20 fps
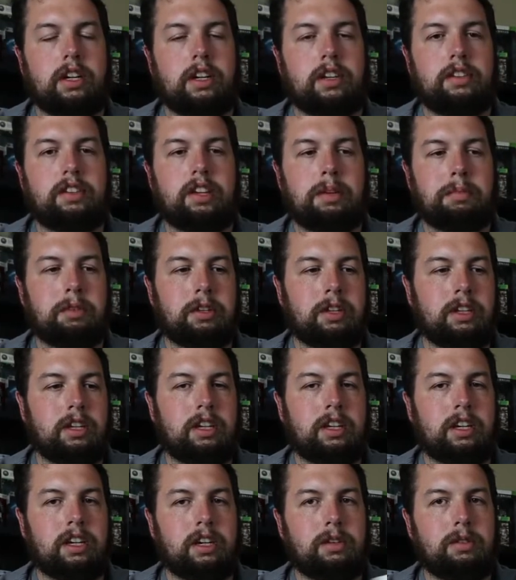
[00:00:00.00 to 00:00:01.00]

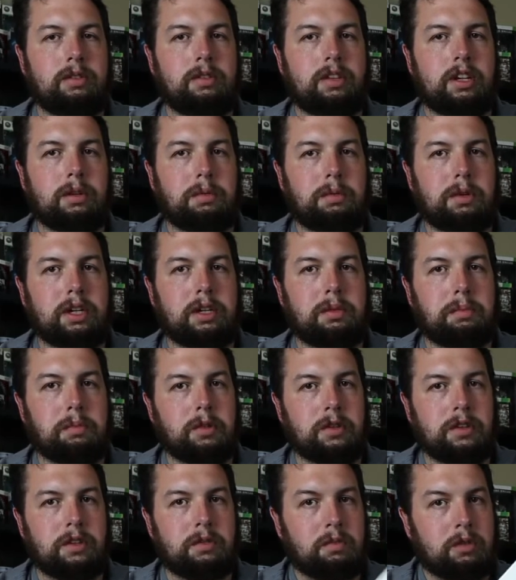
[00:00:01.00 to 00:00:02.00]
separately, and I knew that I wanted
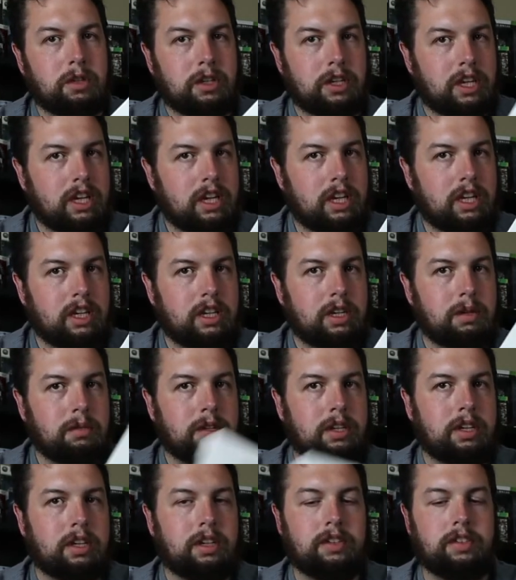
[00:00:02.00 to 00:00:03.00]
more than one
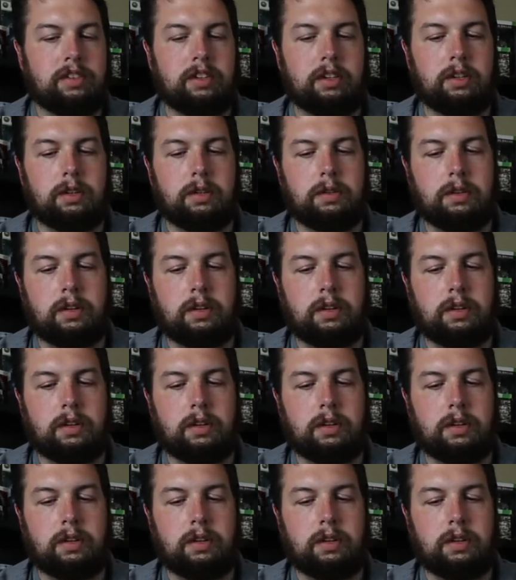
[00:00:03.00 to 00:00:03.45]
anyway, so